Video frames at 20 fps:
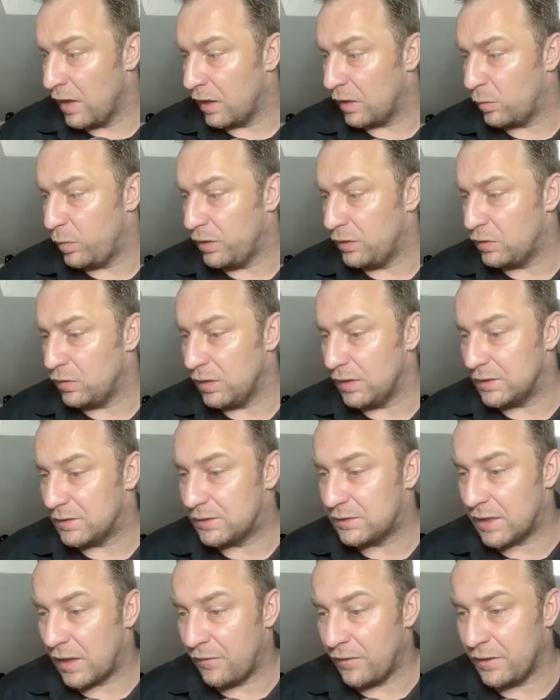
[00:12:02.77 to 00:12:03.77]
queen to
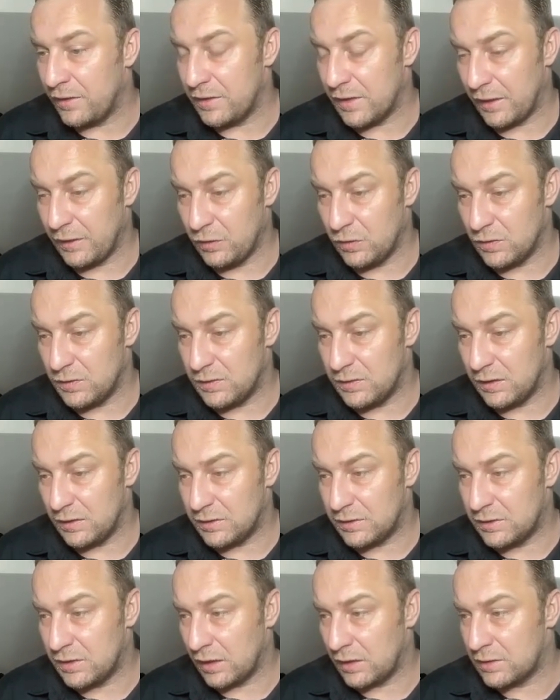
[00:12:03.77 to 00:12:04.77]
e7, knight to
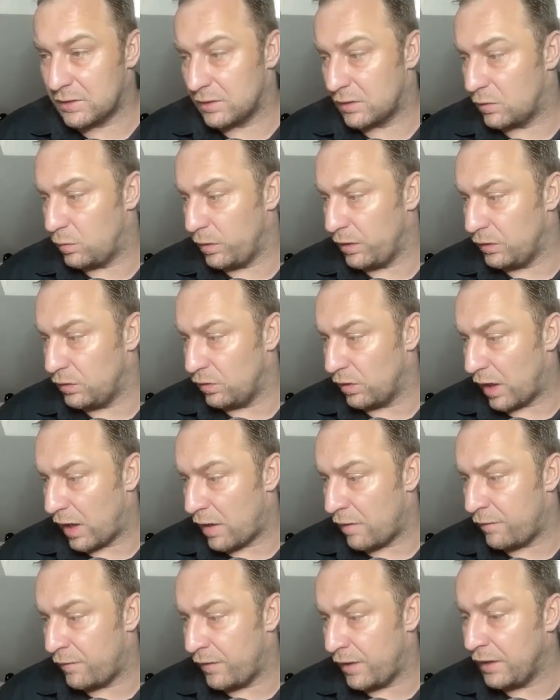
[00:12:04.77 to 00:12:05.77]
c6, queen to
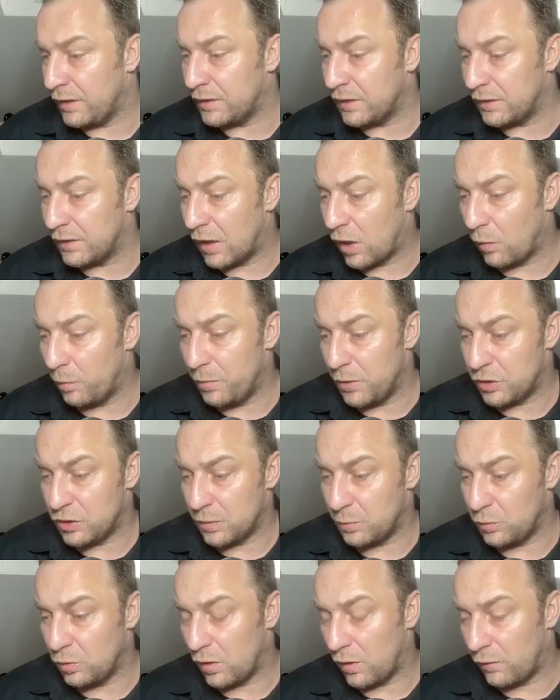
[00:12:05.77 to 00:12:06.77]
f8, and now
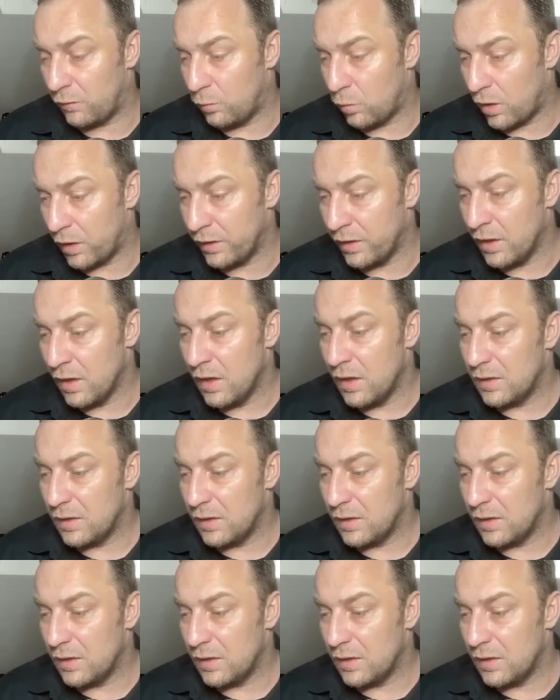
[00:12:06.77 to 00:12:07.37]
bishop to f1.